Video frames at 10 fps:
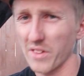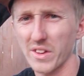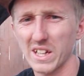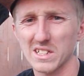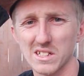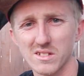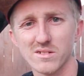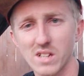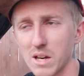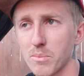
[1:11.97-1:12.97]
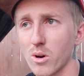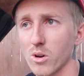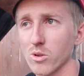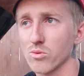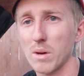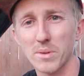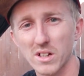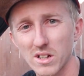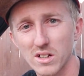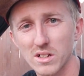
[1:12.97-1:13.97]
I think it's a Type R
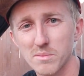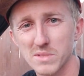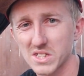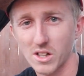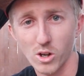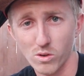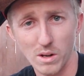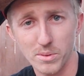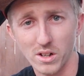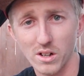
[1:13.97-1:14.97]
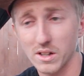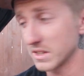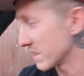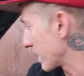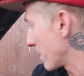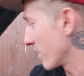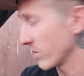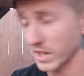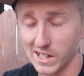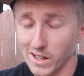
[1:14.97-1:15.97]
replica, skunk replica intake
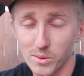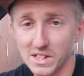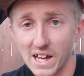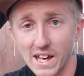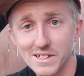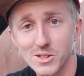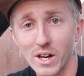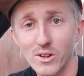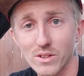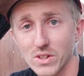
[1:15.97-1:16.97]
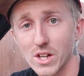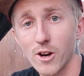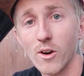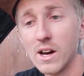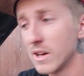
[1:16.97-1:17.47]
manifold. I got it with the head, so I don't even know.